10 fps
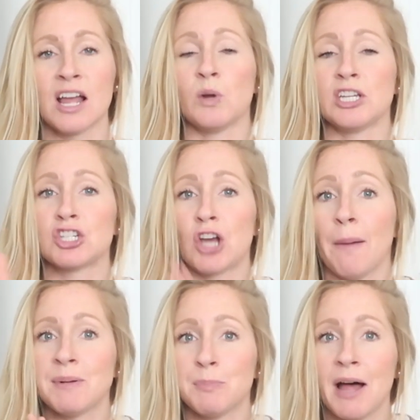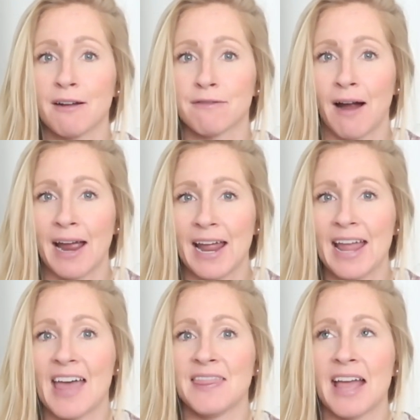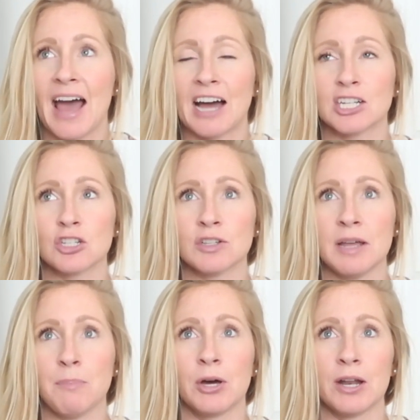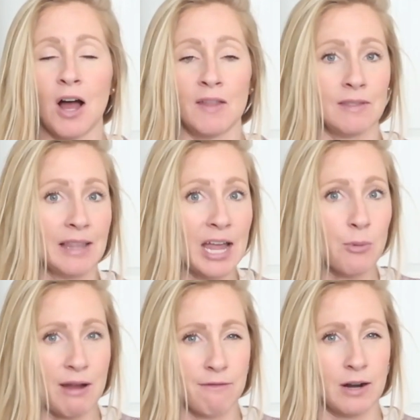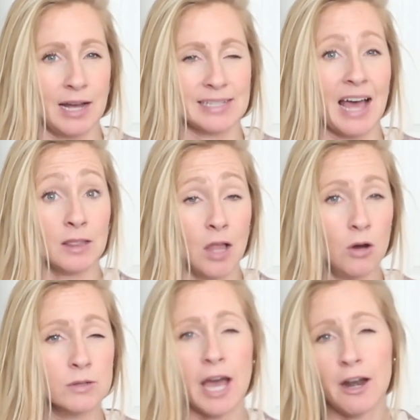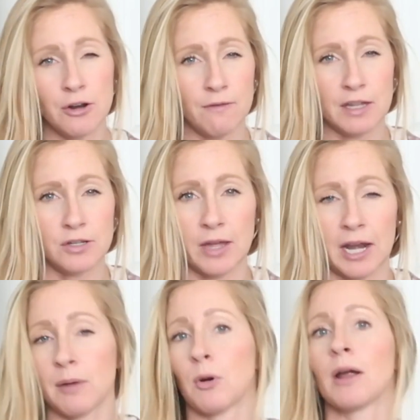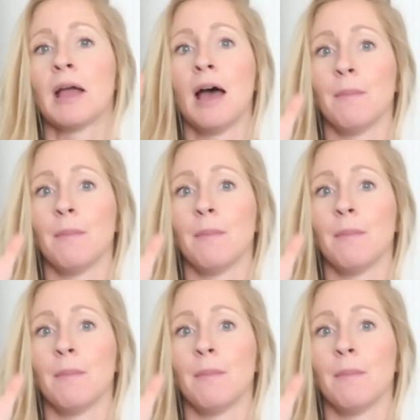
So we shopped Black Friday and they actually put it on layaway for us at Lowe's. I don't know if they do that anymore.